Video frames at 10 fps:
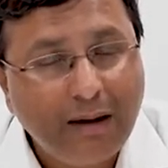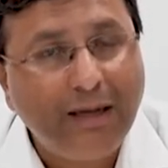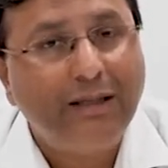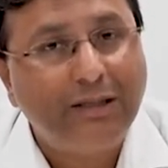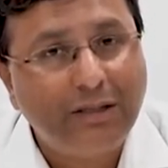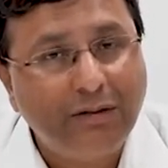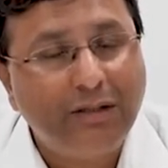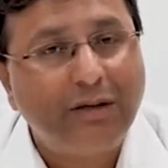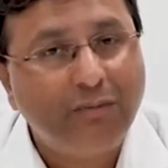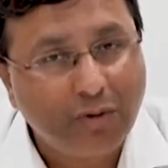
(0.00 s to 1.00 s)
digestive
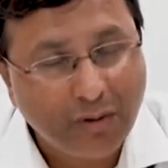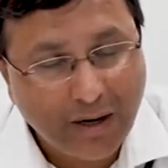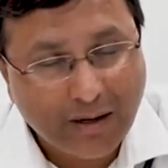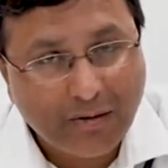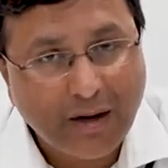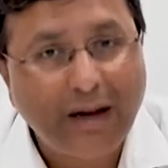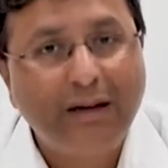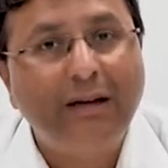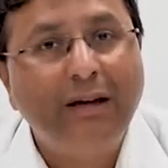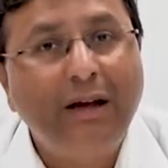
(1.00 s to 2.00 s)
system, through the blood tract.